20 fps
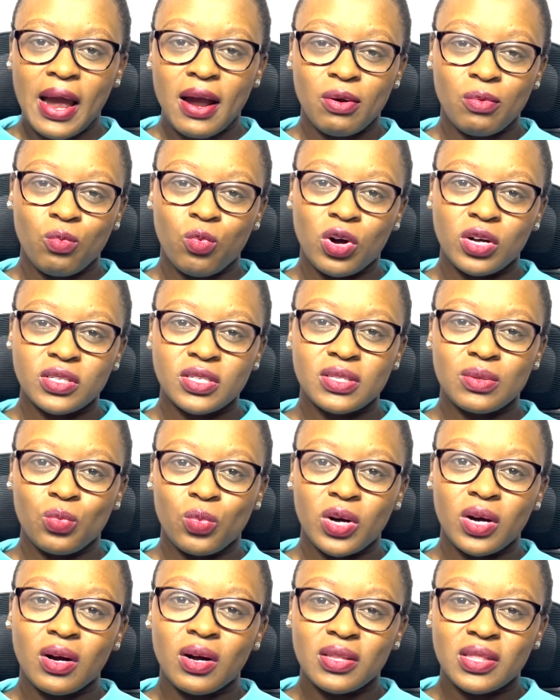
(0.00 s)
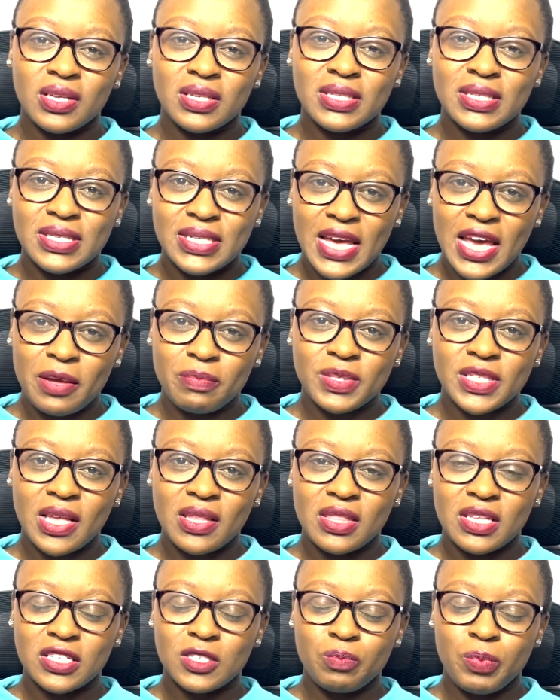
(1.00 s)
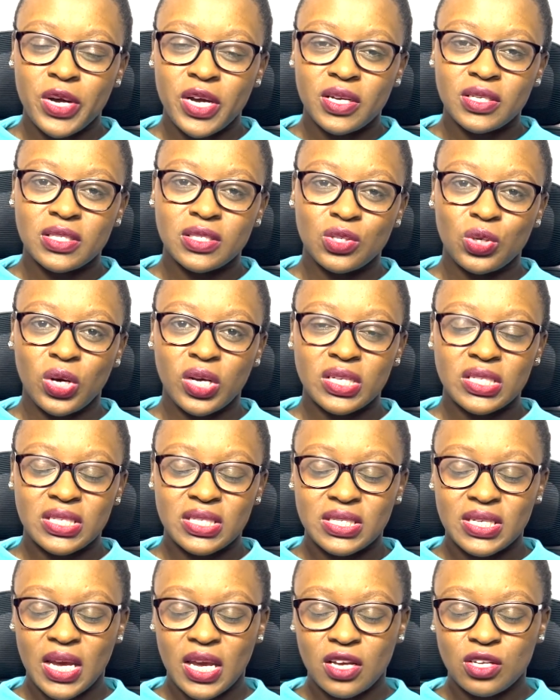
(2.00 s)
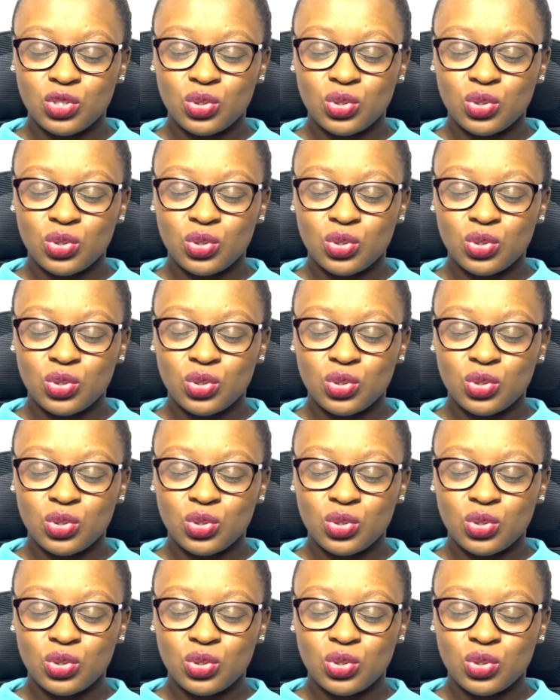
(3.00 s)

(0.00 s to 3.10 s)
what are the steps that this person going to take?